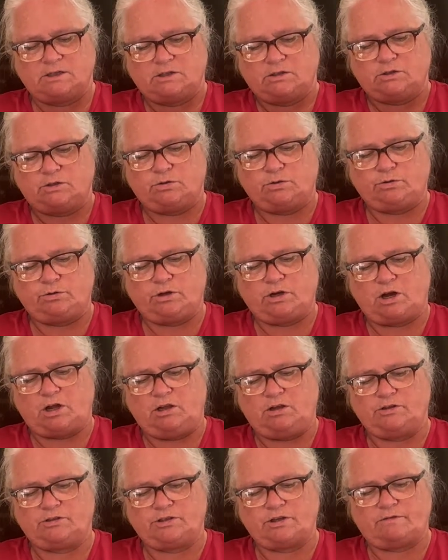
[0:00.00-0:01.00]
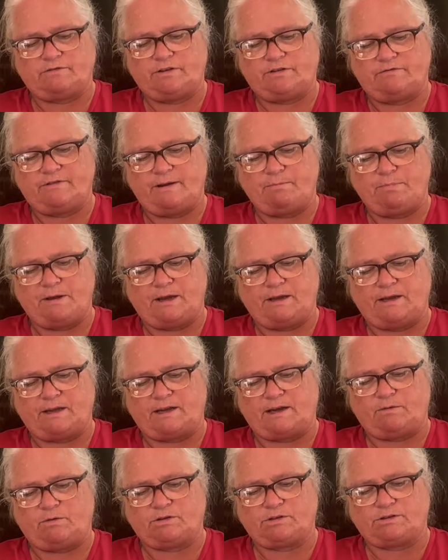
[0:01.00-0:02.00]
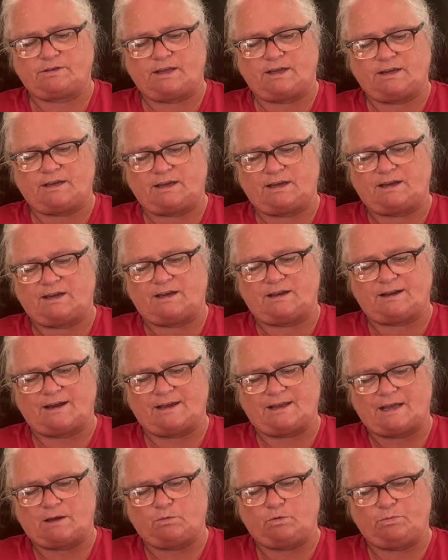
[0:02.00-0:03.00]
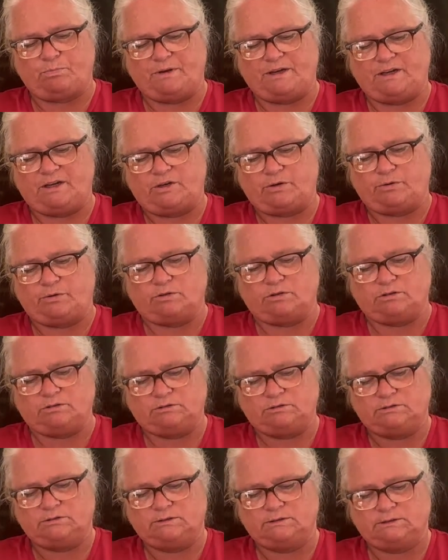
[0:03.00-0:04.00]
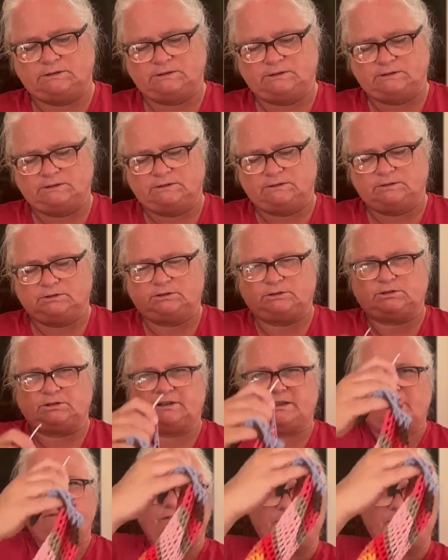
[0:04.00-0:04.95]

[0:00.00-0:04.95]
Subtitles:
two colors of the ribbing, and I was thinking that would be cool to have a